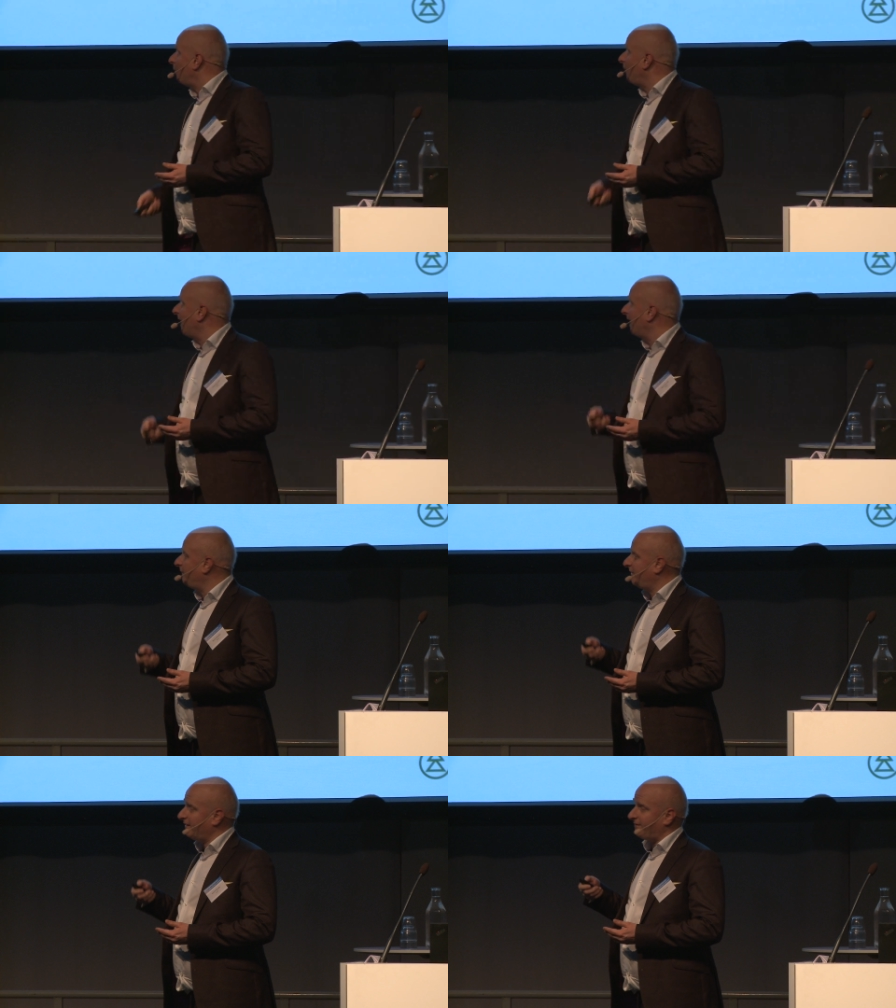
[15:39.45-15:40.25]
we
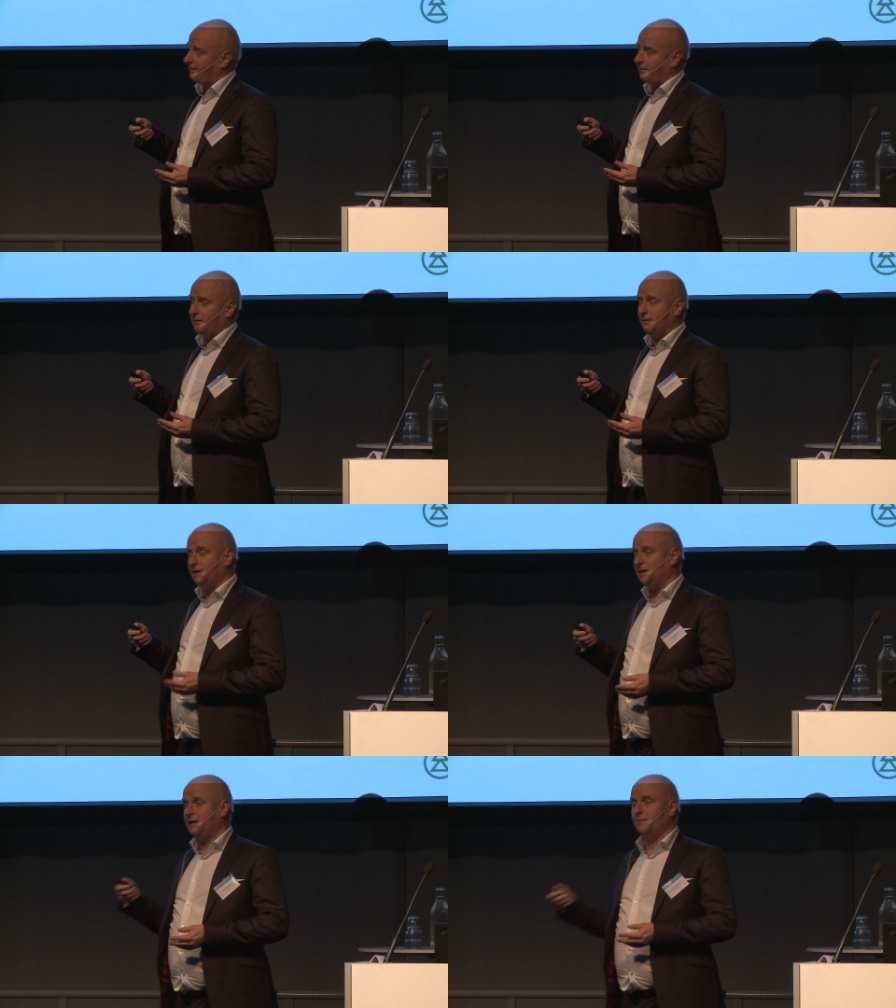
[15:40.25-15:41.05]
have this
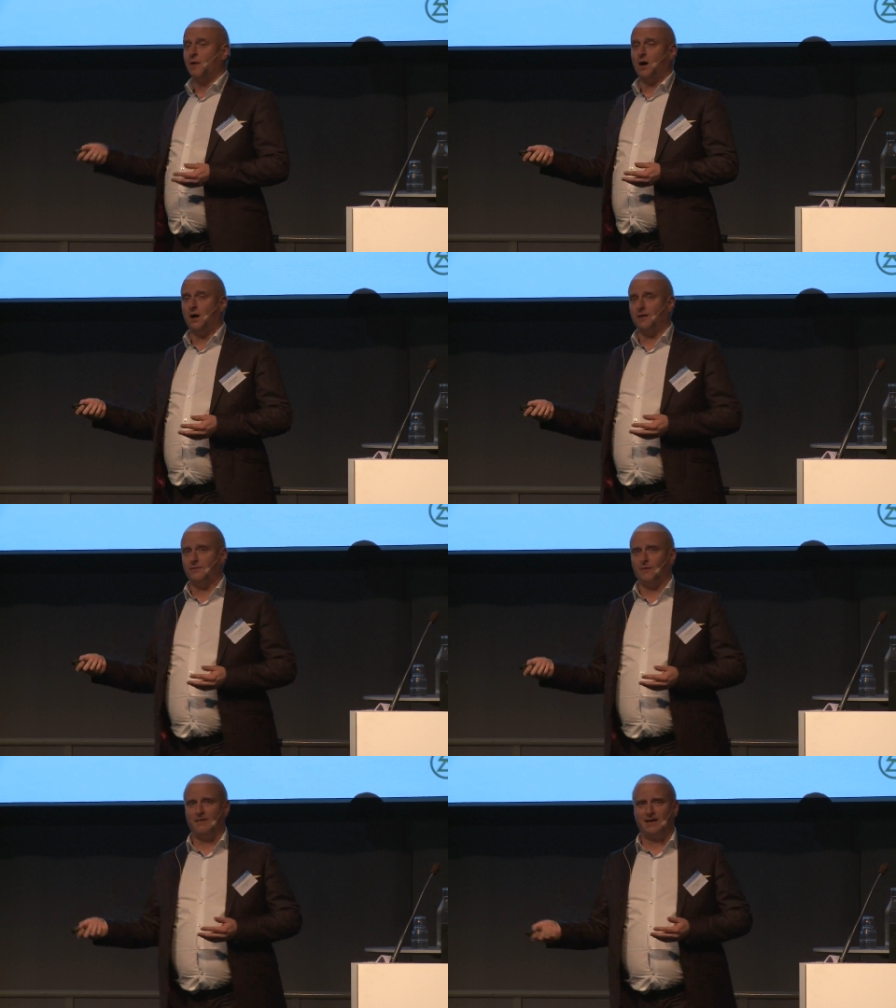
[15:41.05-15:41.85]
demand,
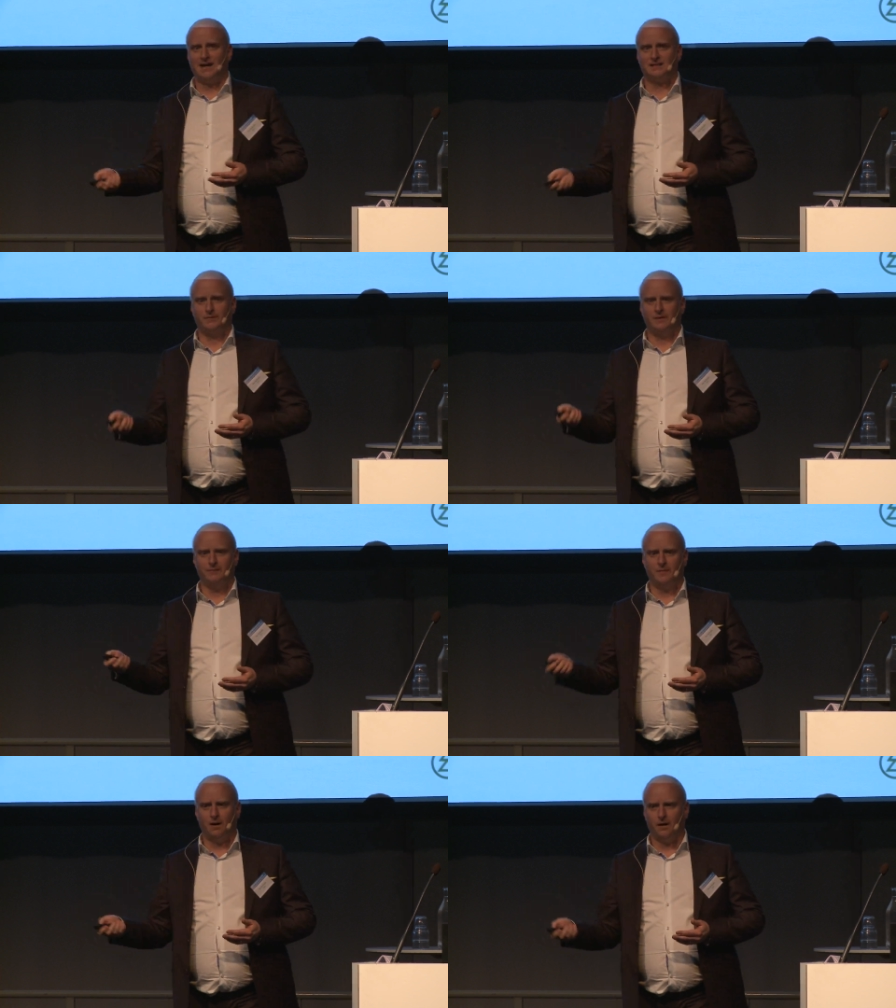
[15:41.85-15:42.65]
we have the customer
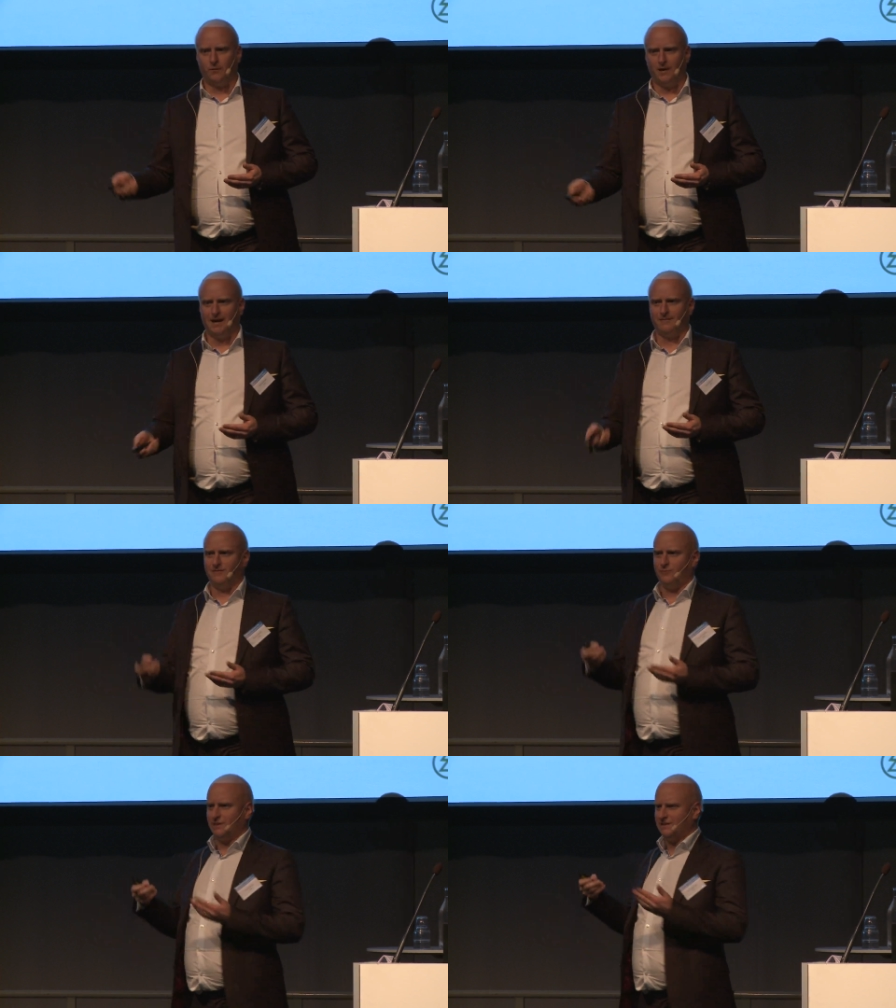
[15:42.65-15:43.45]
demand, we
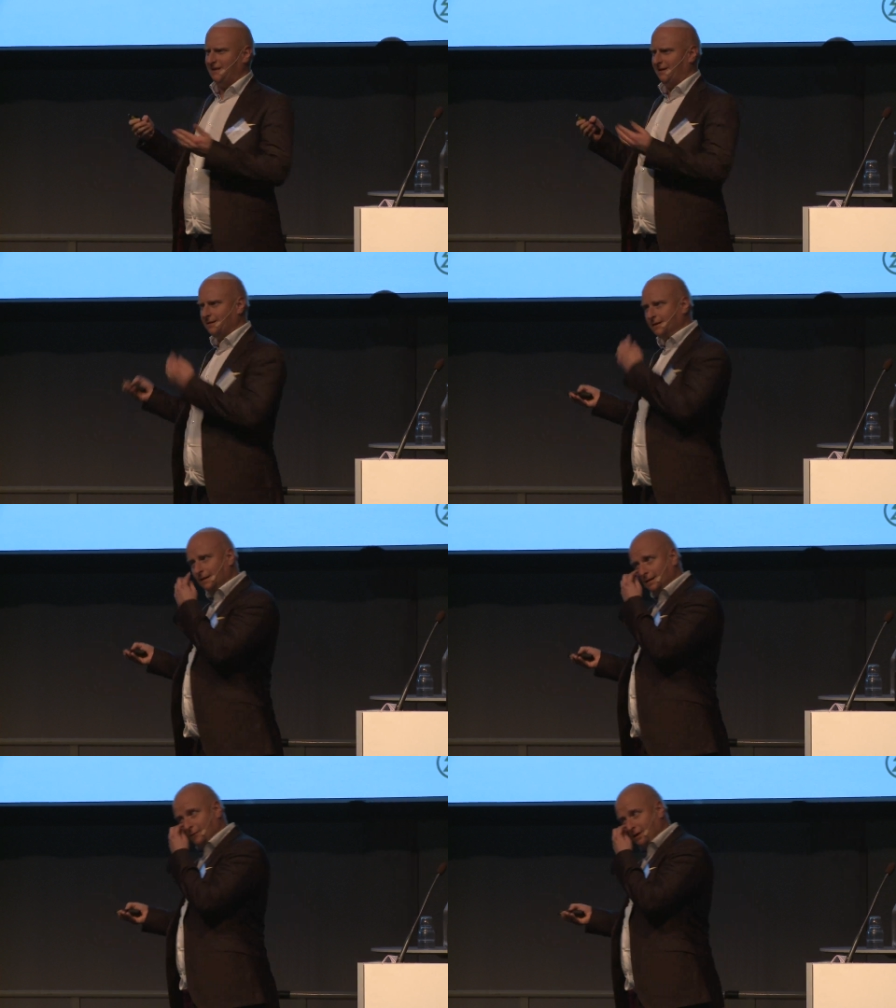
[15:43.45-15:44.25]

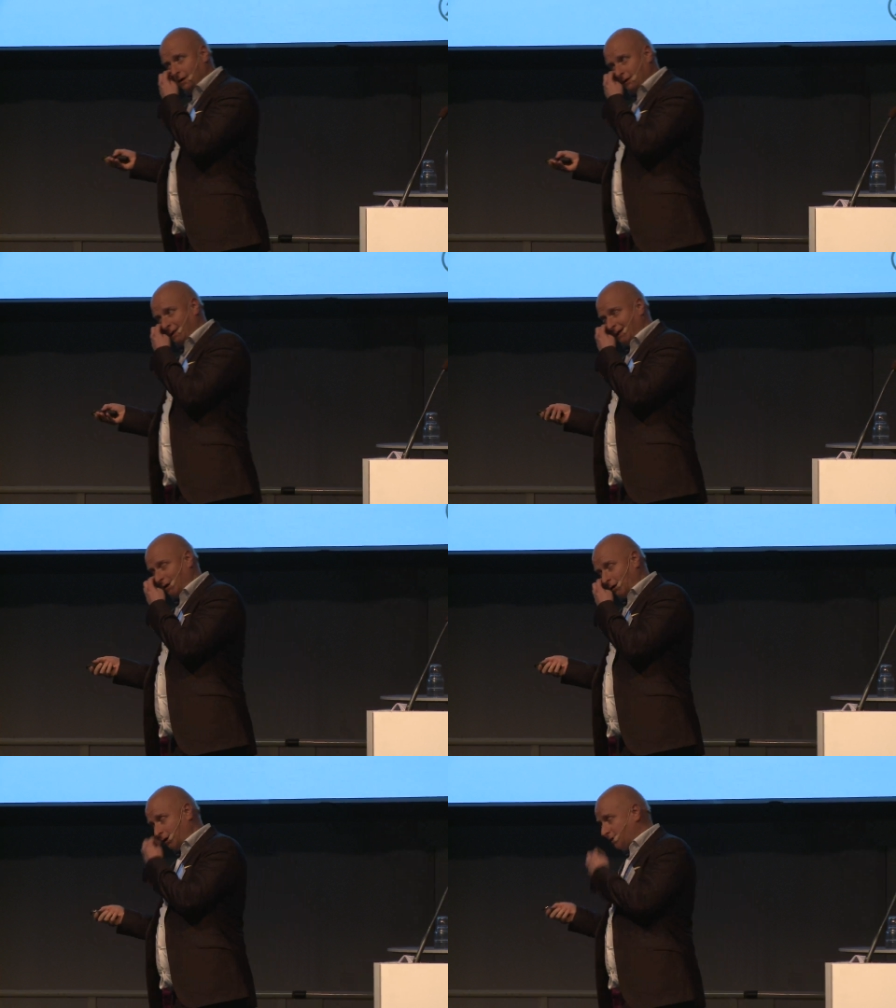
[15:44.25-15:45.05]
know the
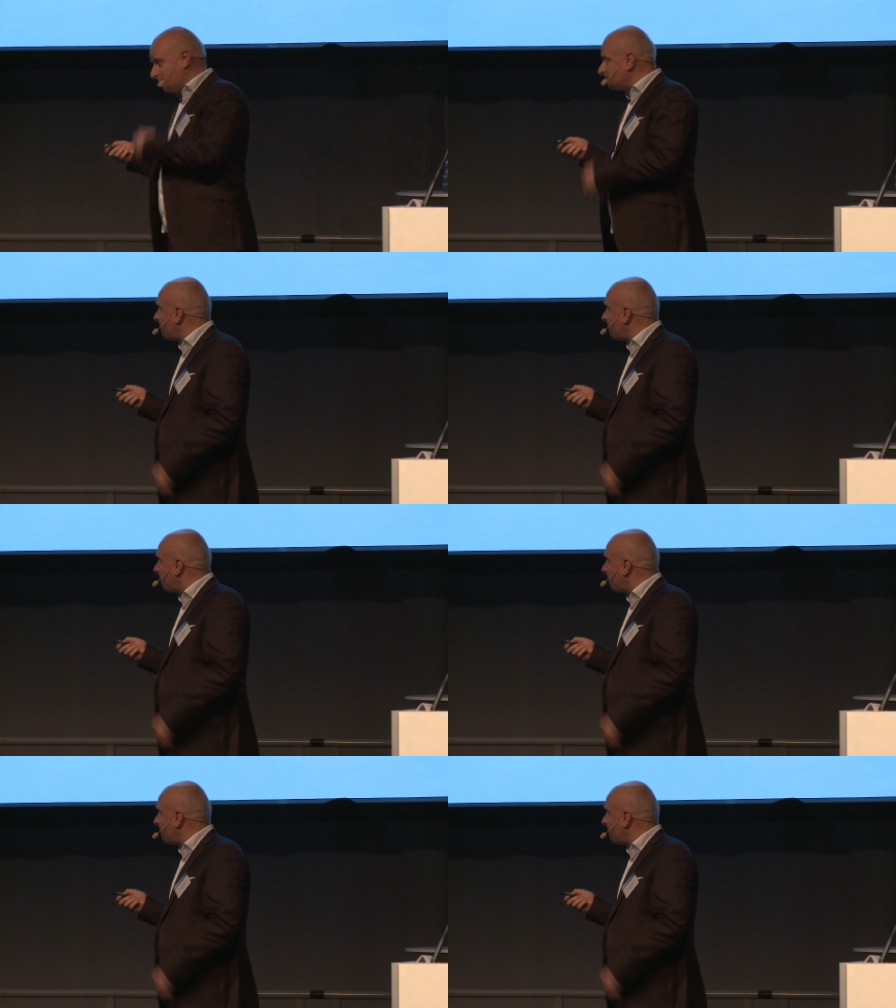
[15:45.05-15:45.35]
technologies,